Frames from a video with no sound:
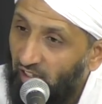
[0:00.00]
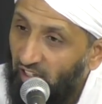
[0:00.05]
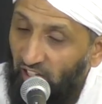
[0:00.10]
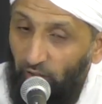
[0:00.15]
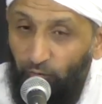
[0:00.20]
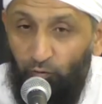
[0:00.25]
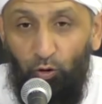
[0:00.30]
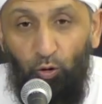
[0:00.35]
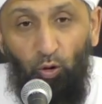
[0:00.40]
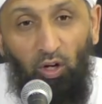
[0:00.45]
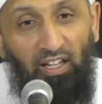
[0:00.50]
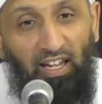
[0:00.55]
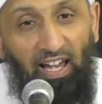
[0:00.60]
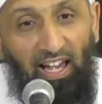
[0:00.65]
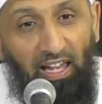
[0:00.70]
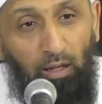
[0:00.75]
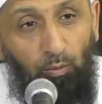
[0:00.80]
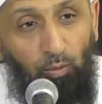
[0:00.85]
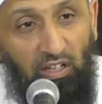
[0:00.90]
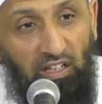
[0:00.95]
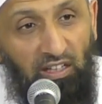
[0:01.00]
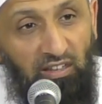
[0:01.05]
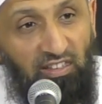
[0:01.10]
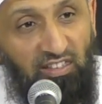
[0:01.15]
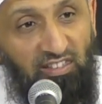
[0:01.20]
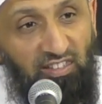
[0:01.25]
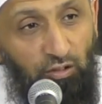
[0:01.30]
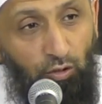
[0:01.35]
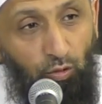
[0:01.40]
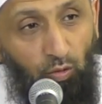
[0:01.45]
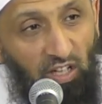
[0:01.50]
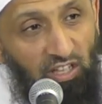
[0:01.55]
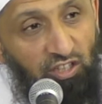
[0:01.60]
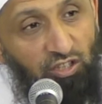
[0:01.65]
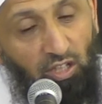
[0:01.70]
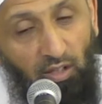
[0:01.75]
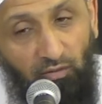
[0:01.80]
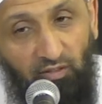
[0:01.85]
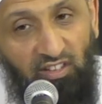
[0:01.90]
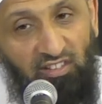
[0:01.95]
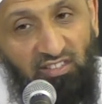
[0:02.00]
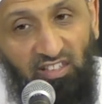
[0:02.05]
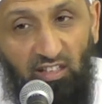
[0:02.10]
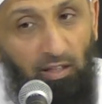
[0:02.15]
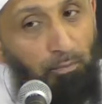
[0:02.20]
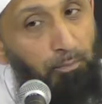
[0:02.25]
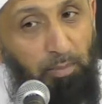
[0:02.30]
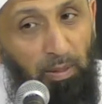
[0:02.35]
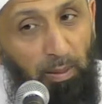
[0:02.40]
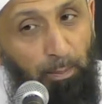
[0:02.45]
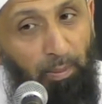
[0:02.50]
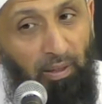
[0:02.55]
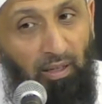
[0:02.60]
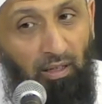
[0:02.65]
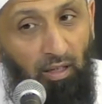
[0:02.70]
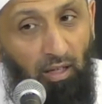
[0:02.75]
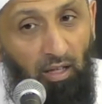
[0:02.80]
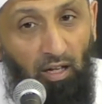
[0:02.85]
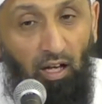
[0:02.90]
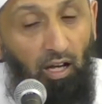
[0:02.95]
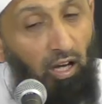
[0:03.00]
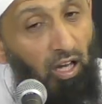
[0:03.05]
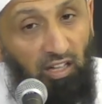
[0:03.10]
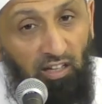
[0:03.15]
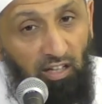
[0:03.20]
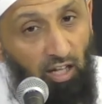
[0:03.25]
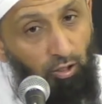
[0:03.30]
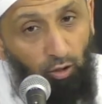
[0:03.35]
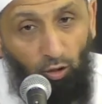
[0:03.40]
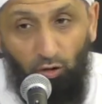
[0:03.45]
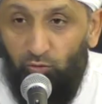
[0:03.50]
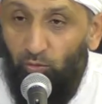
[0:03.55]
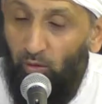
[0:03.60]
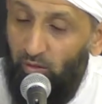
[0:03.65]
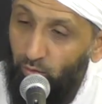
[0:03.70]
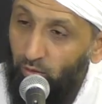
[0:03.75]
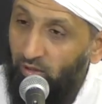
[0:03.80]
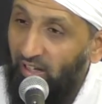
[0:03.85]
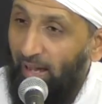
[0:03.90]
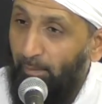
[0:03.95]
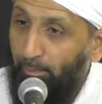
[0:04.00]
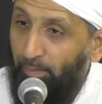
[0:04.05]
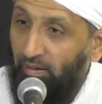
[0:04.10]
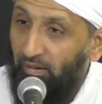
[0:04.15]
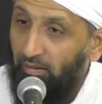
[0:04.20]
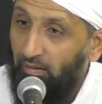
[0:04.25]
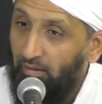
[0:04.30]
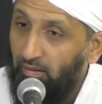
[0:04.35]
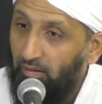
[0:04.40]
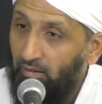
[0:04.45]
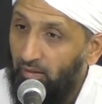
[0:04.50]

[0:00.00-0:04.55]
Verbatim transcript: If you and I were in the situation of the Syrian people, Allah knows what would happen.